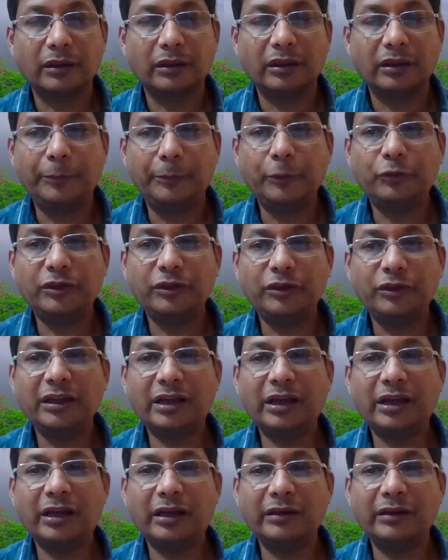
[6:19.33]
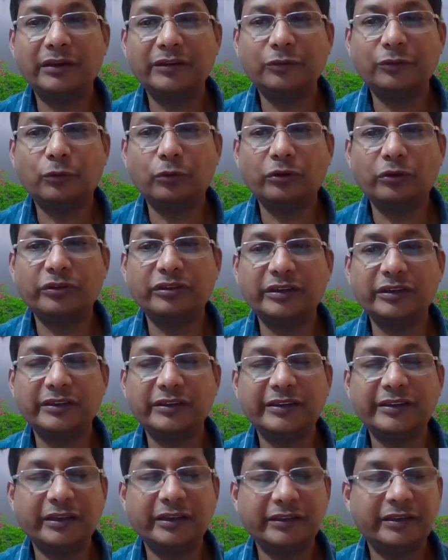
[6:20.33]
If you see this course
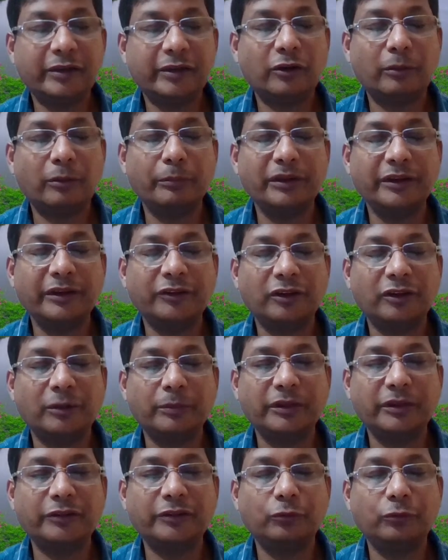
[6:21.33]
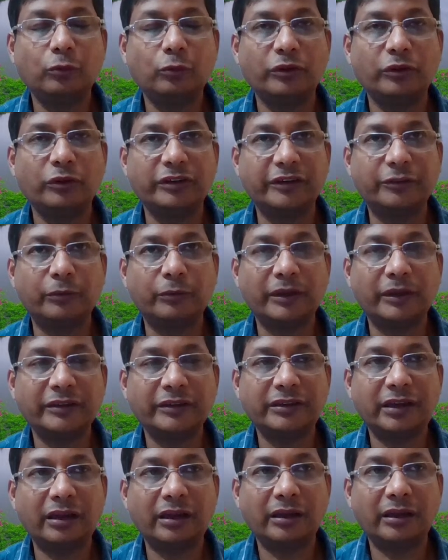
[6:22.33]
is the combination of these 2 courses. One is
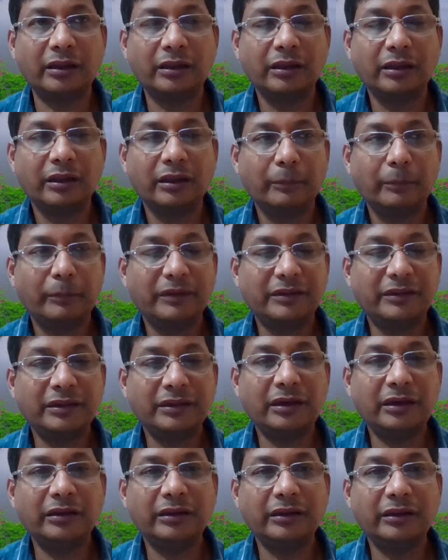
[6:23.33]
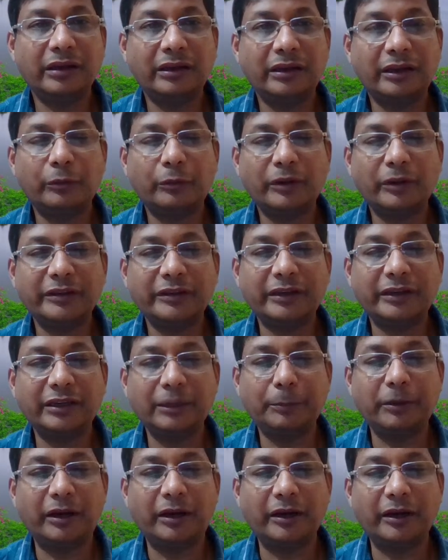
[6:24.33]
the machine learning, another one is the
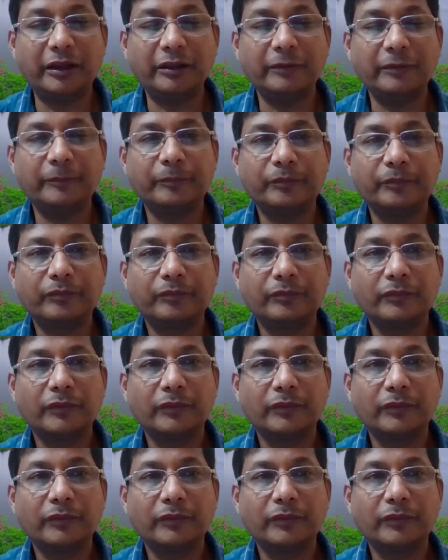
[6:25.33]
deep learning.